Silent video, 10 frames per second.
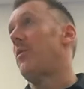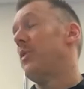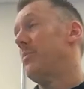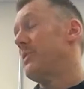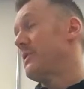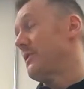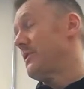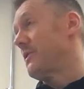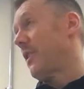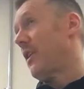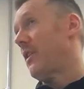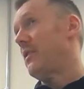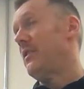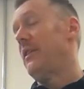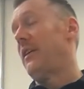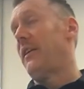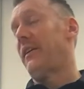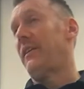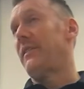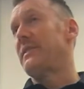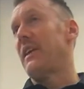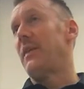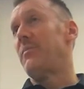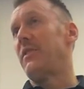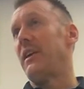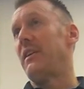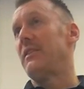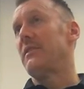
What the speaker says: purposes are the same thing.